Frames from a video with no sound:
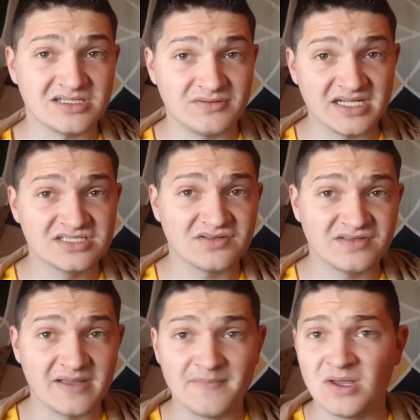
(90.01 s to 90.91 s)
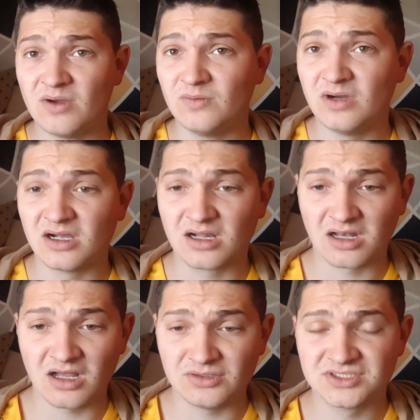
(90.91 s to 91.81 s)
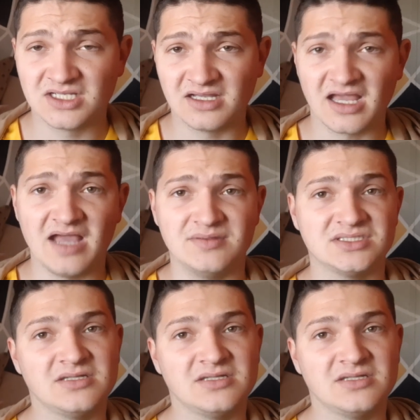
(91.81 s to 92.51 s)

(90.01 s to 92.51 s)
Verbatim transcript: The rest of them were close games.